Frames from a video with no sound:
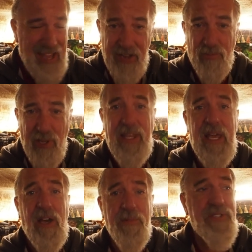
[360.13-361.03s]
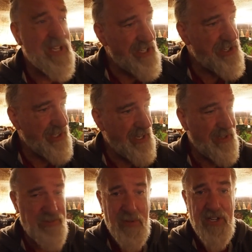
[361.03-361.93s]
it really helps to insulate,
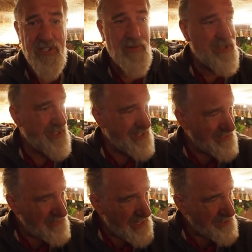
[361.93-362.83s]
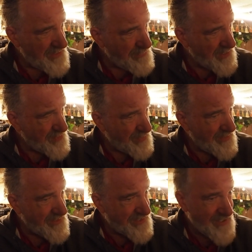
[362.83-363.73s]
especially with on these nasty bus
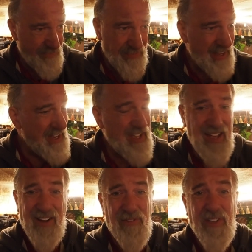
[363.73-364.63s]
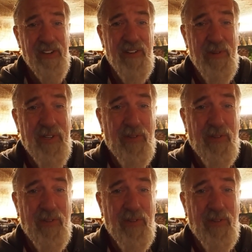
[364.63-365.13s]
windows that I really don't want to